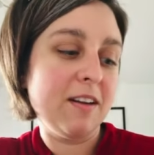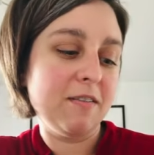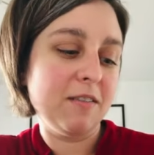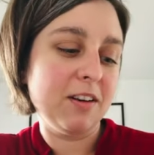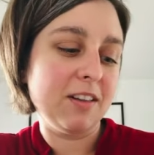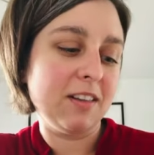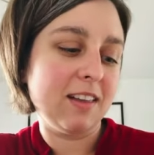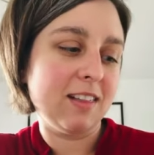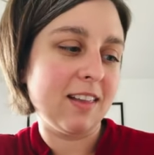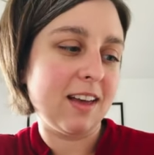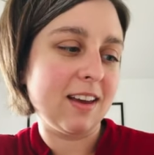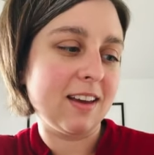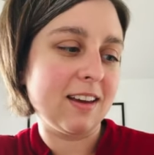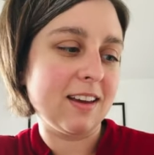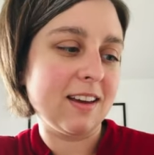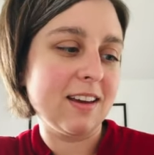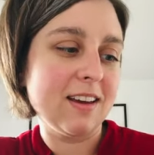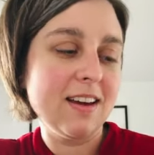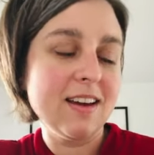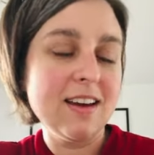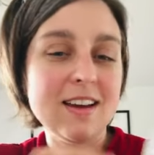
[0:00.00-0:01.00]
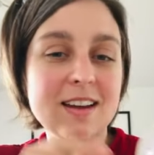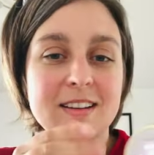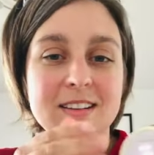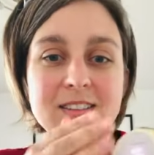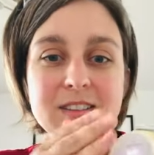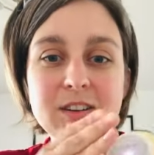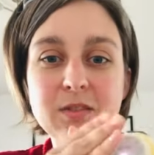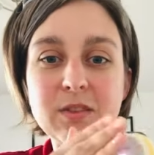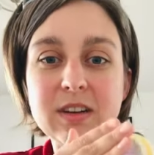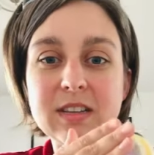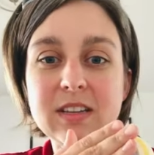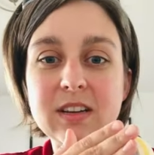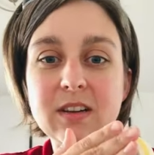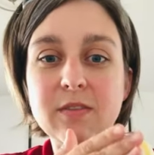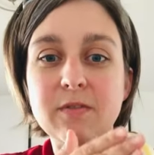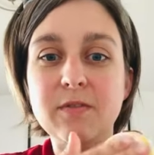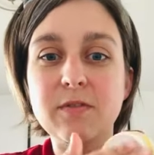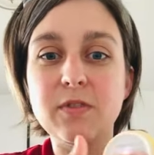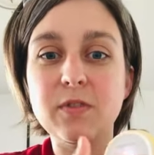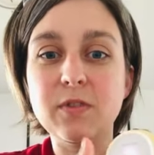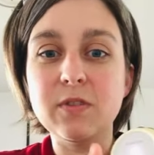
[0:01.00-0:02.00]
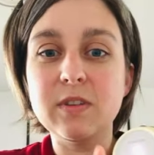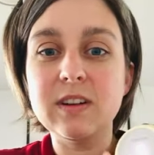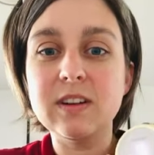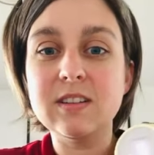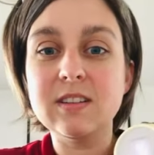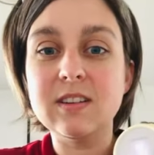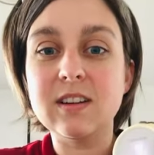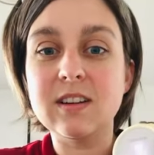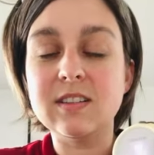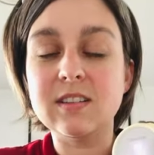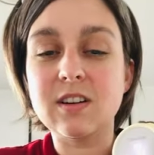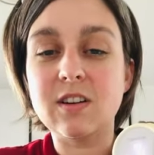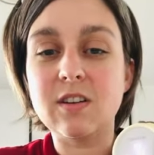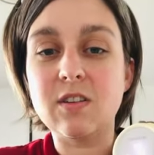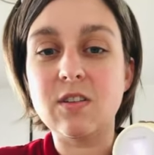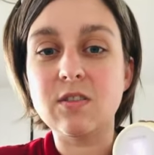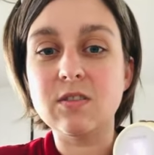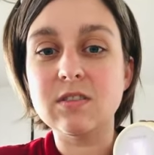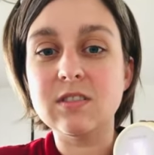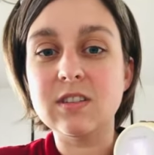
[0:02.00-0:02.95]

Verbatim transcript: I really like it. So it's a fully, it's all